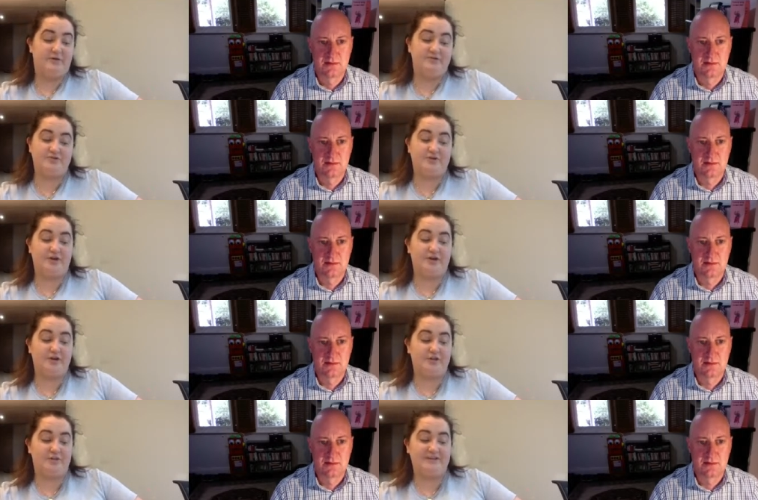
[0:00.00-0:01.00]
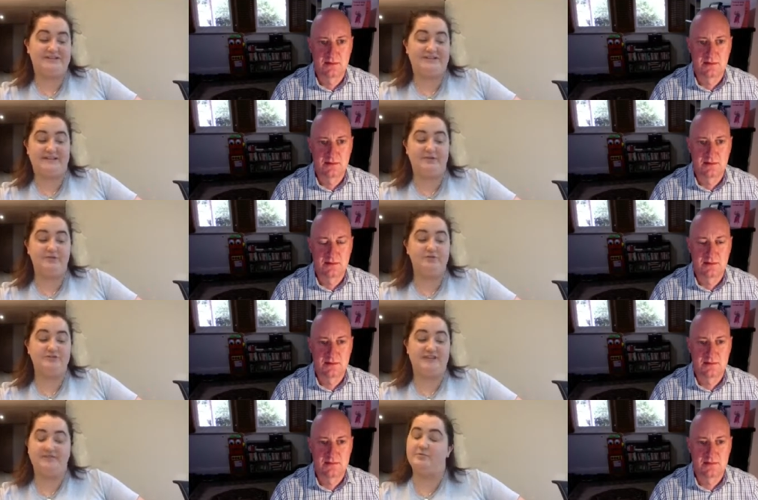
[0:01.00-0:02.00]
Speaker 1: of Stratocumulus Legal,
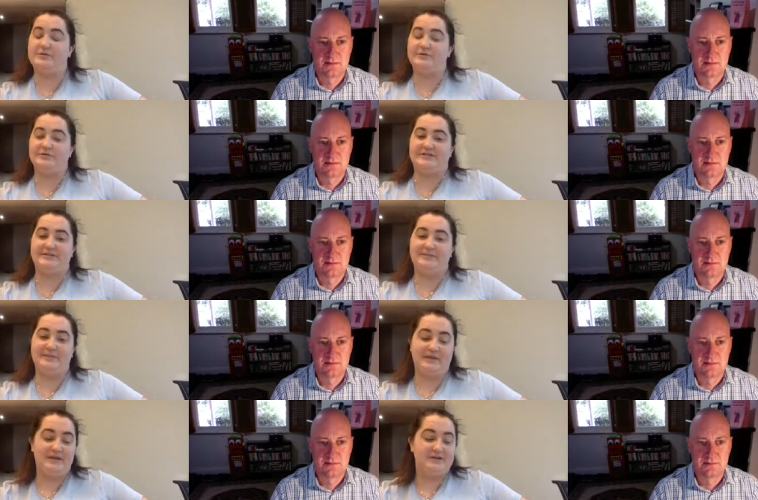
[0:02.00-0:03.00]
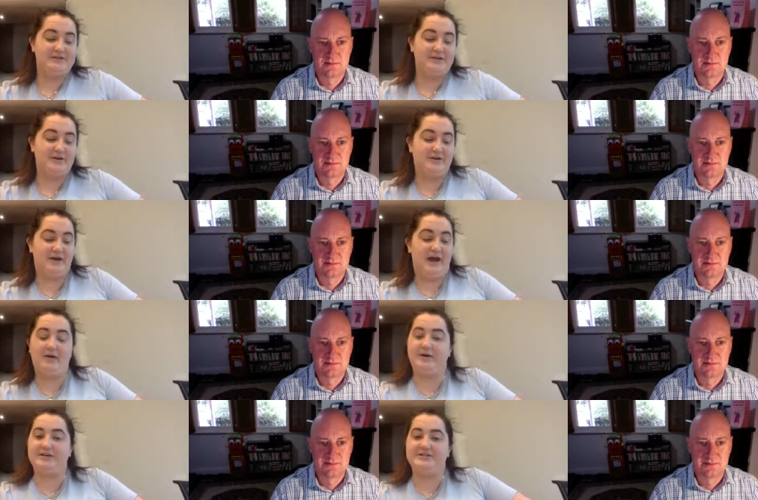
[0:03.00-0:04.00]
David Wilson. So, how
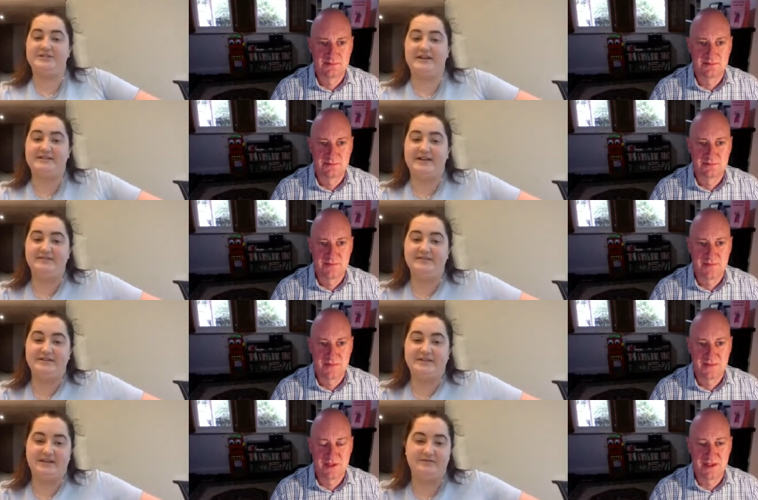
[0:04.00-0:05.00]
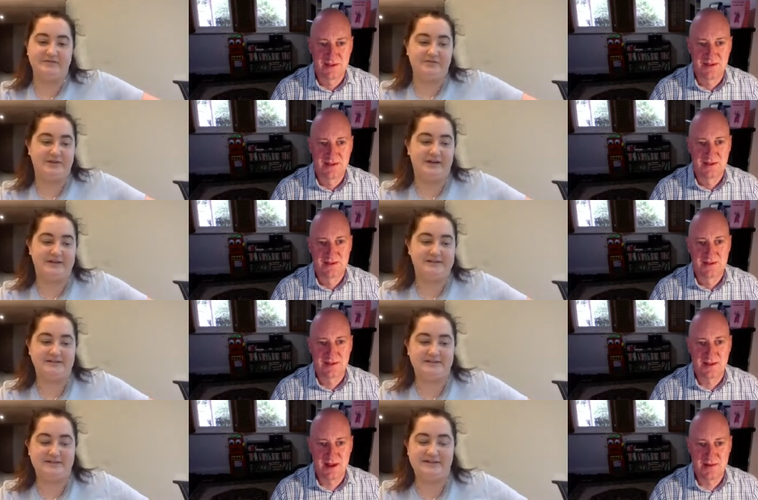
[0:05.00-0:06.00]
are you today, David? And thank you for joining us.
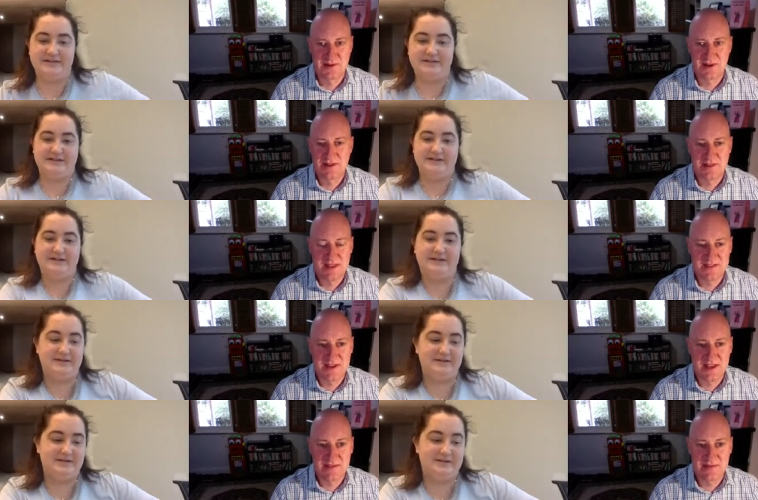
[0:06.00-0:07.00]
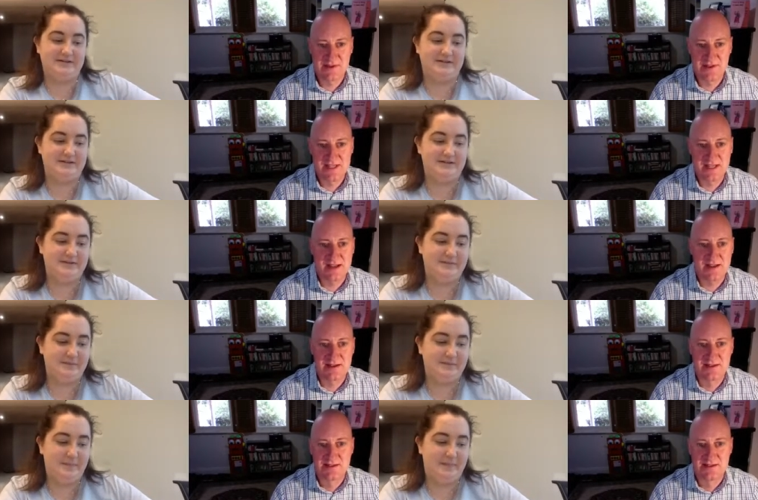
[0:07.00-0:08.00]
Speaker 2: Hi, Mira. Thanks for having me on today.
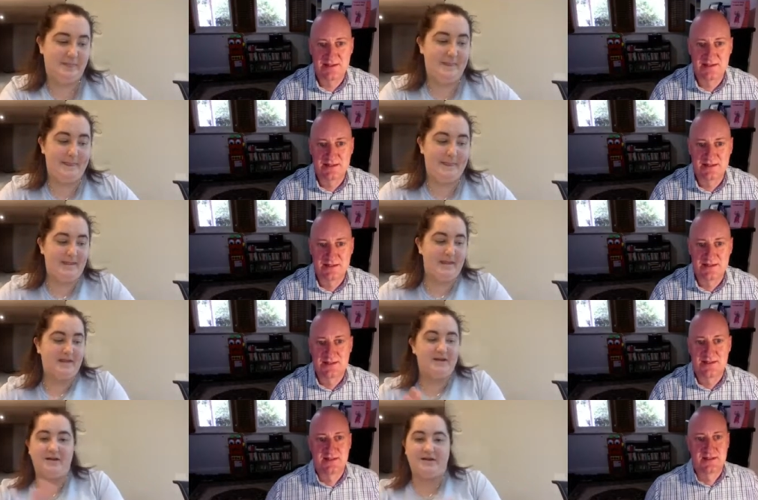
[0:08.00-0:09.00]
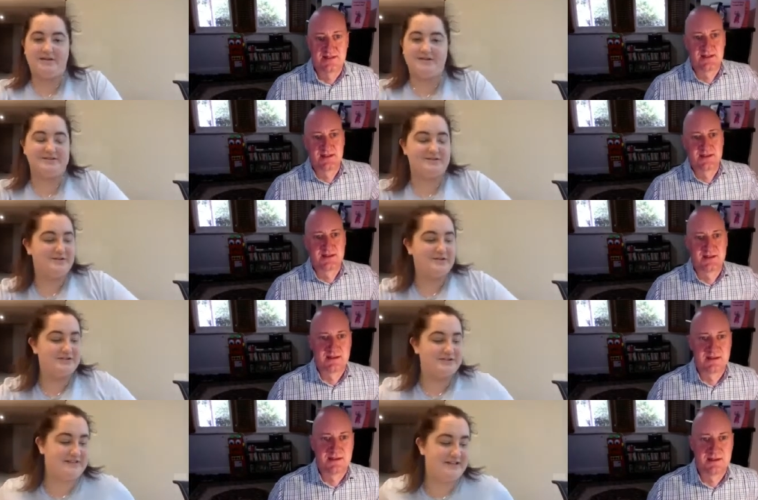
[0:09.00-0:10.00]
Speaker 1: It's good
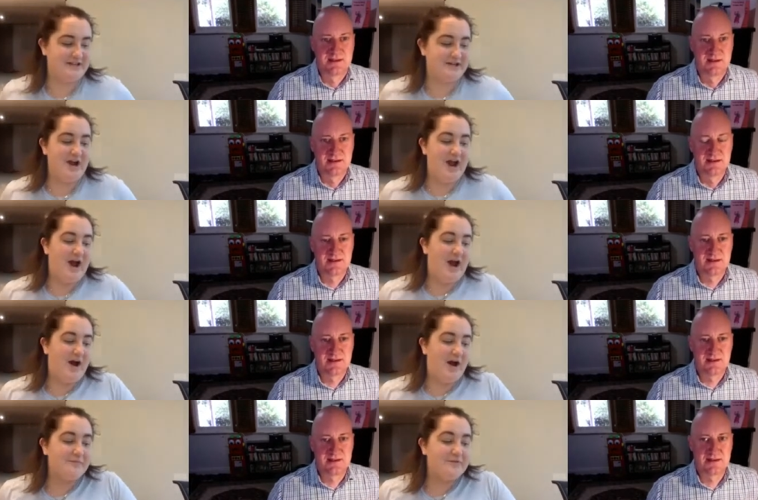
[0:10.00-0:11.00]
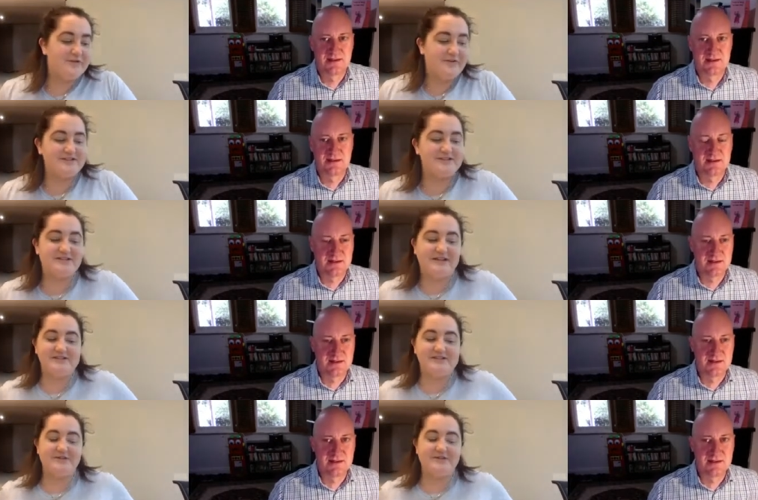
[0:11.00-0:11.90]
to see you. Um, so, firstly, tell us a